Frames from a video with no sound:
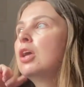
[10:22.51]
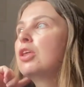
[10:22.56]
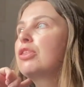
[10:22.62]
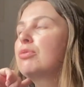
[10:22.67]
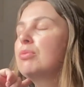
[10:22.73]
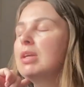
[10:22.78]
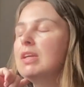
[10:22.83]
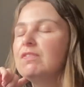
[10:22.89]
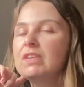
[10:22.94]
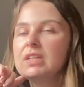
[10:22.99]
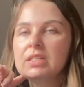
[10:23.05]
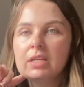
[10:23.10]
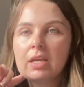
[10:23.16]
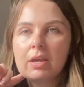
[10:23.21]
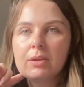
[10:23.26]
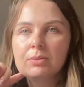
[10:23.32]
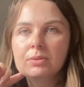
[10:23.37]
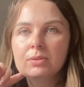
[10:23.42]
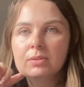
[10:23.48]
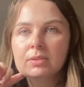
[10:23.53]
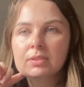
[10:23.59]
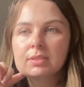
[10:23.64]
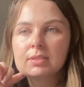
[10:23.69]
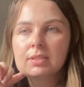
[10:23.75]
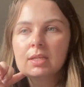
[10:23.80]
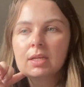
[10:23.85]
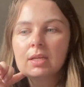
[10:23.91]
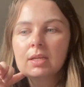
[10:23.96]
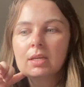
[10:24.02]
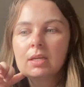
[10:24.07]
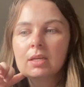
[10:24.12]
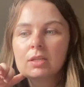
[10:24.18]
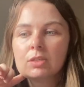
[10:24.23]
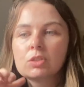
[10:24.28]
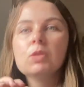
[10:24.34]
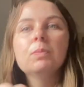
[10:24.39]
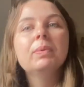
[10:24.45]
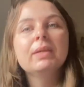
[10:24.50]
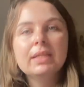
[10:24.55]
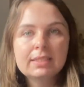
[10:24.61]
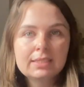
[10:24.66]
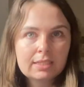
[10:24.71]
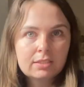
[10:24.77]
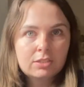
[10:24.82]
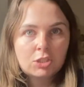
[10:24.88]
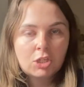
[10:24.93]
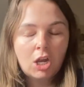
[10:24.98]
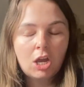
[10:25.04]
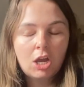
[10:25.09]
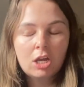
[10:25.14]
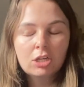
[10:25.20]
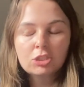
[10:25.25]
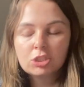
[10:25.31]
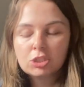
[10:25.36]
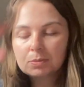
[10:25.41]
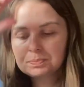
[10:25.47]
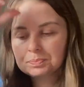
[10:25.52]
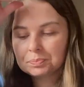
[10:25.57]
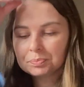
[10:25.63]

3 videos to be discharged.